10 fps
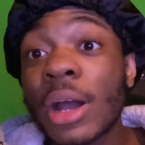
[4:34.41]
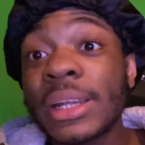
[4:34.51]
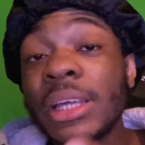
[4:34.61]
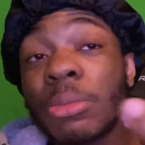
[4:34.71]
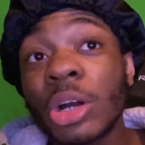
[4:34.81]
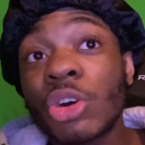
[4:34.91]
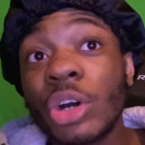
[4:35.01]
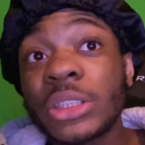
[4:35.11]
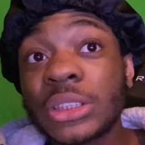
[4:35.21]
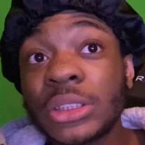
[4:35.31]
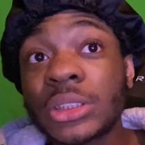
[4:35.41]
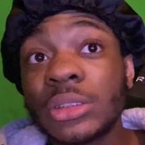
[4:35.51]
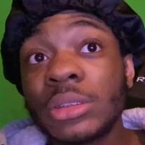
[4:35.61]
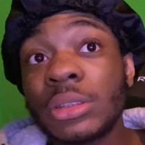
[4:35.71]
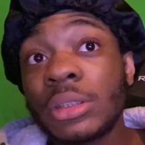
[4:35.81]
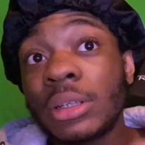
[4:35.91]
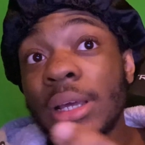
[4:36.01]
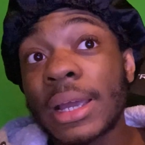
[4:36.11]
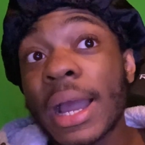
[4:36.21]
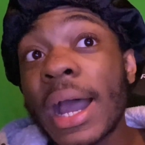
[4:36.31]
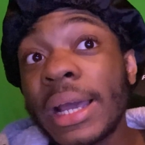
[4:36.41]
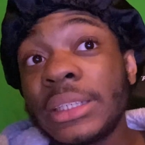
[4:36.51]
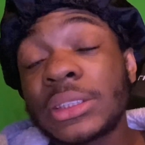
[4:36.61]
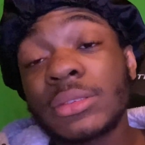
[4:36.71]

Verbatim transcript: I need more questions. And guys,